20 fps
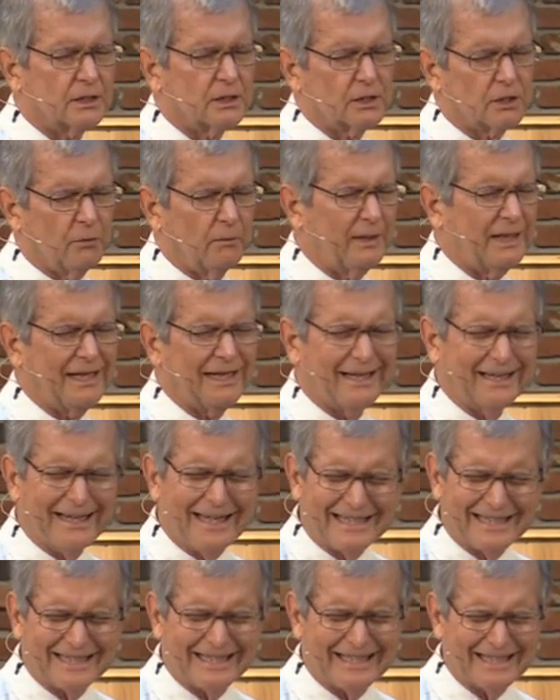so many
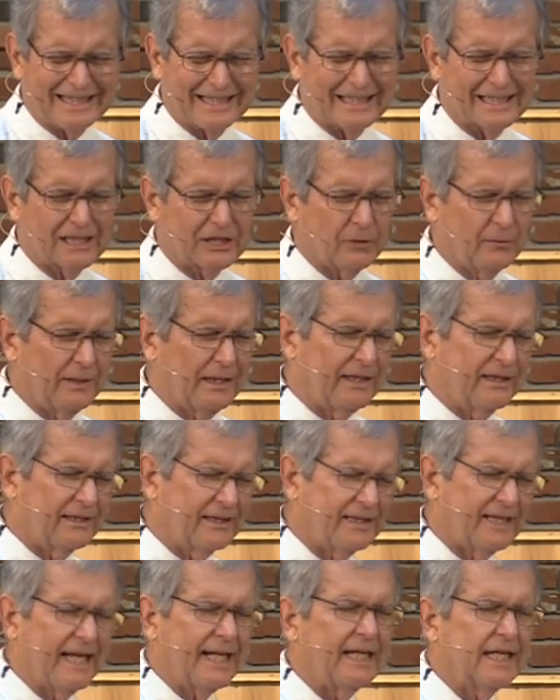lessons, so many
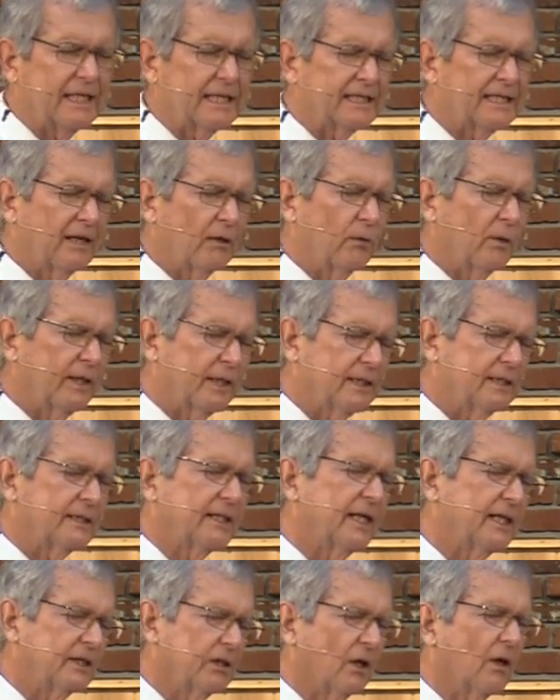things that we can
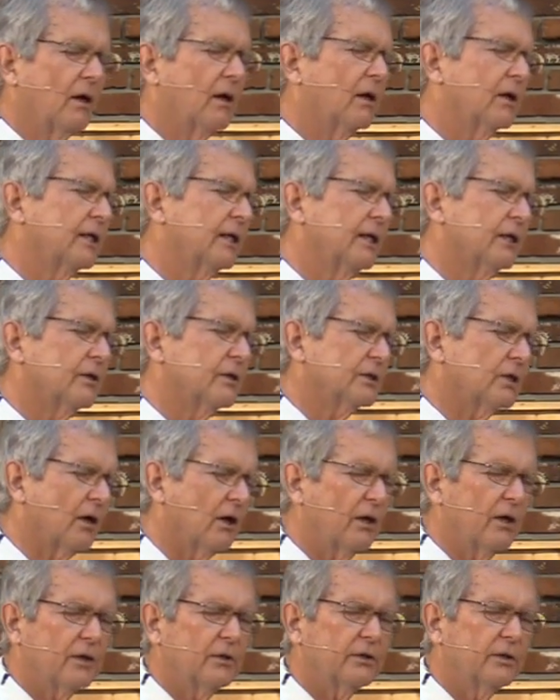take to heart here. It's
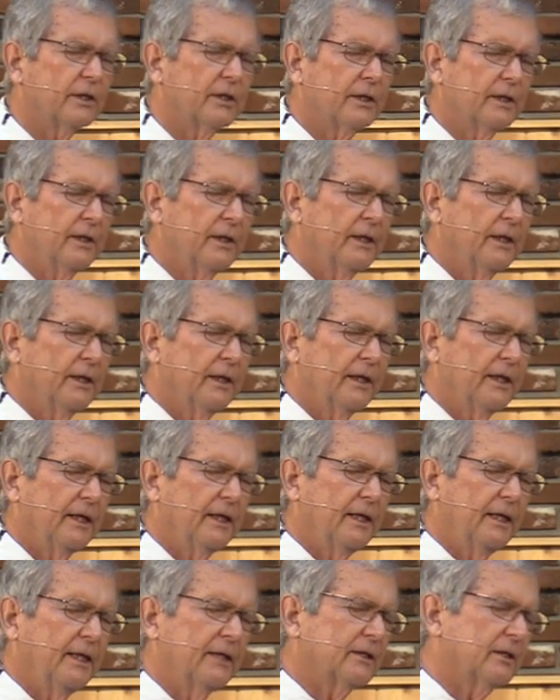hard,
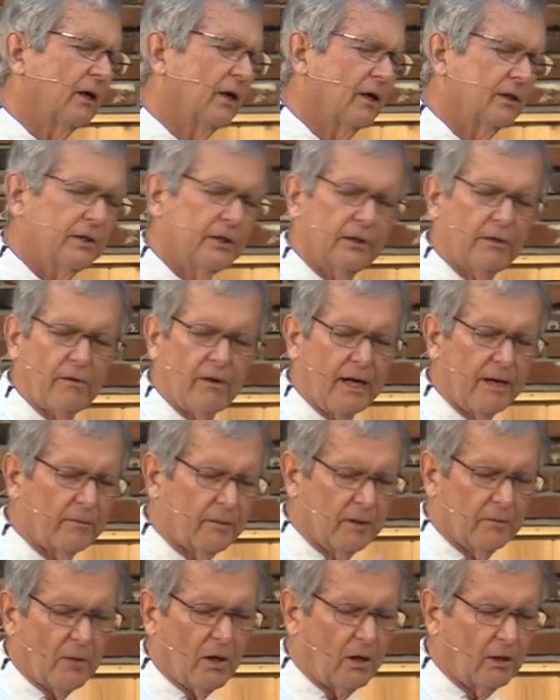it, it's hard to cram
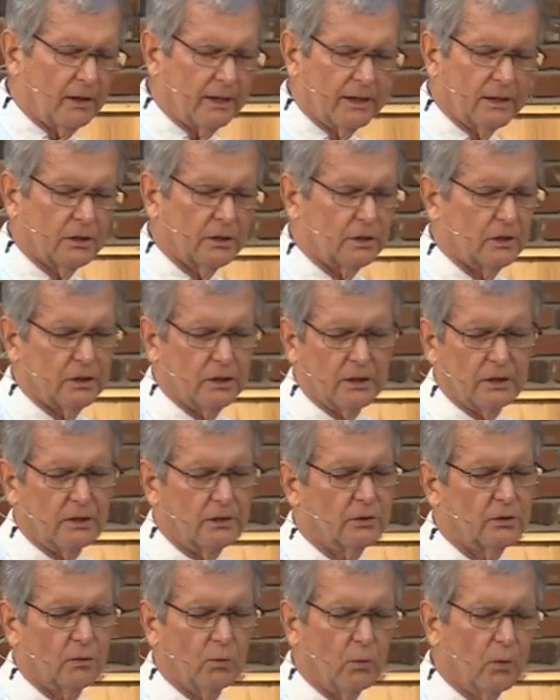them all into
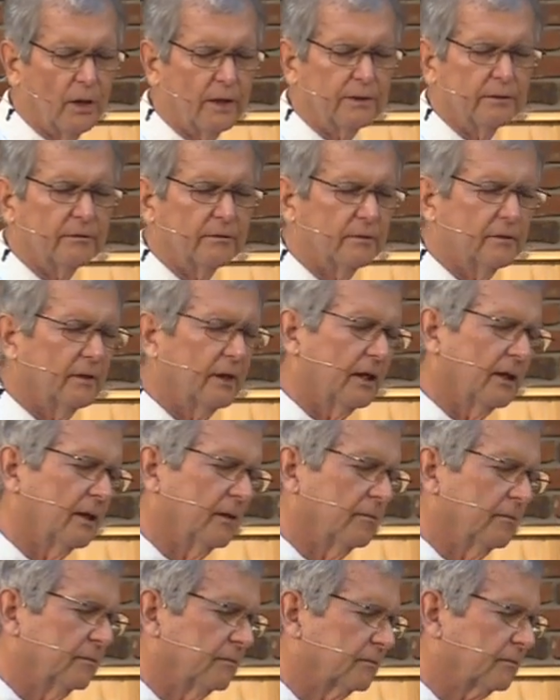to one,
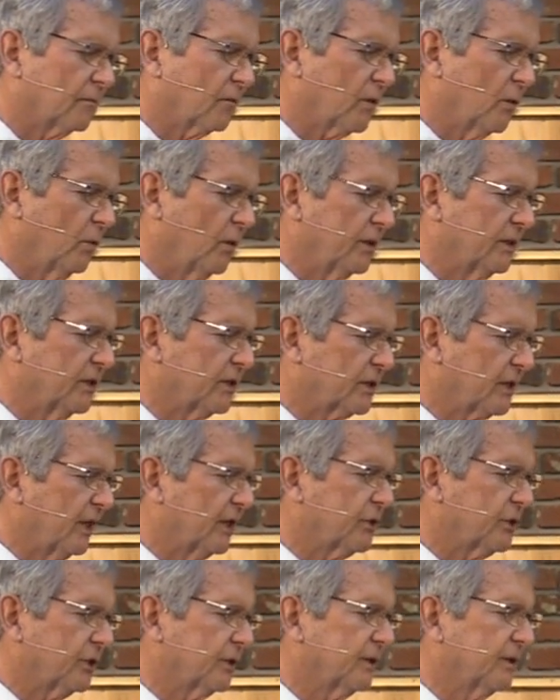um, one
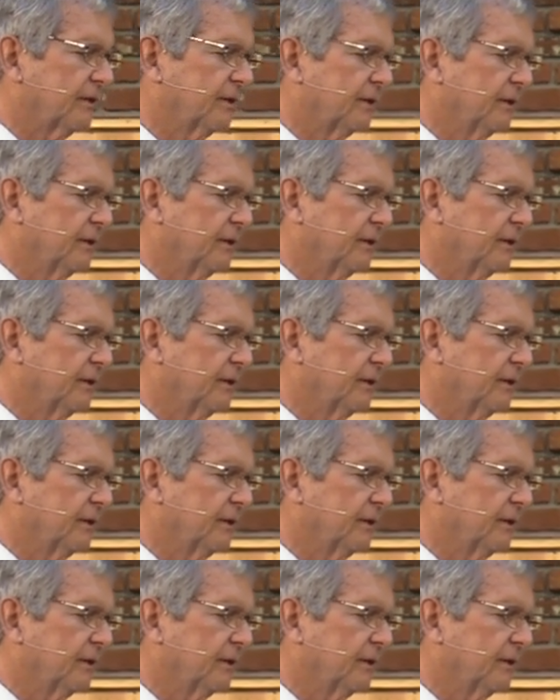discussion.